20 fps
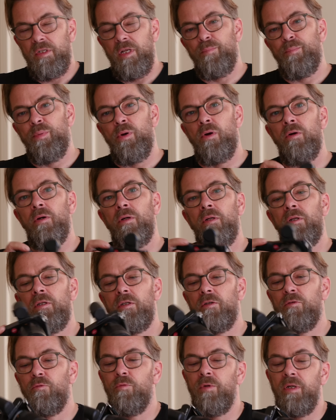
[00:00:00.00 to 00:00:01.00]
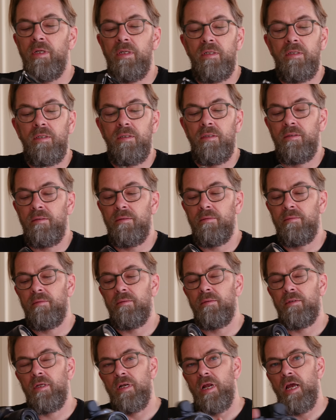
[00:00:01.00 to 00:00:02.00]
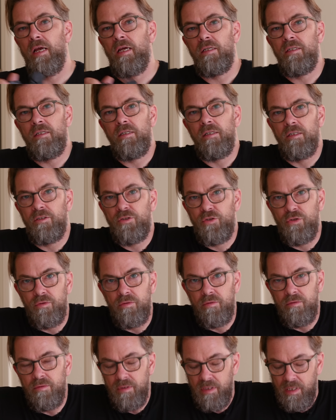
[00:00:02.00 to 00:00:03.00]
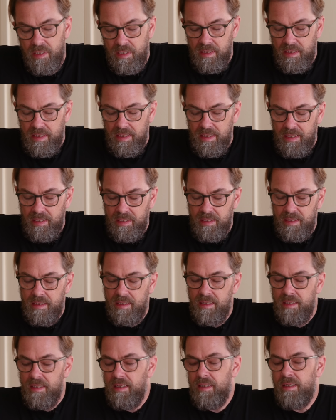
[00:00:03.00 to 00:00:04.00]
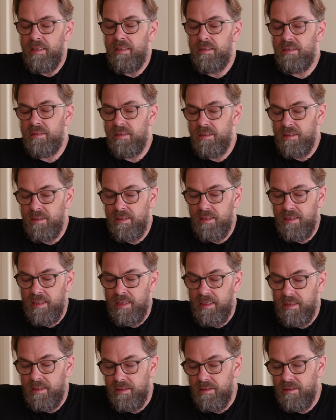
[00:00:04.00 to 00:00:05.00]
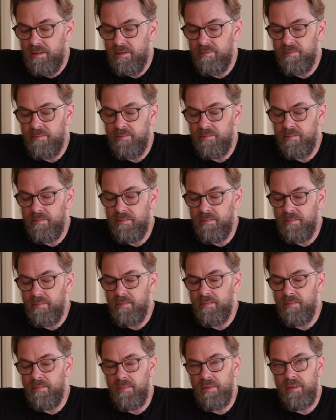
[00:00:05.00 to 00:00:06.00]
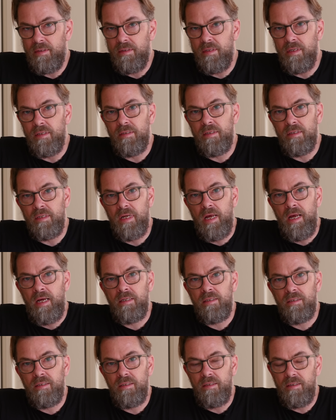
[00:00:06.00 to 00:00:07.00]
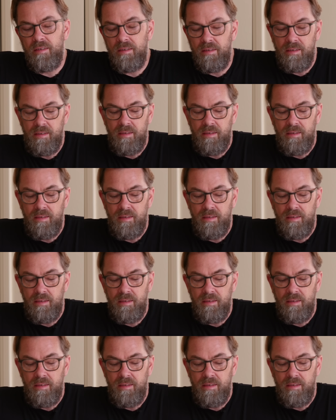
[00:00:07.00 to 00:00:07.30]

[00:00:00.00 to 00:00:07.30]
The point with the Leica TL2 is that this is actually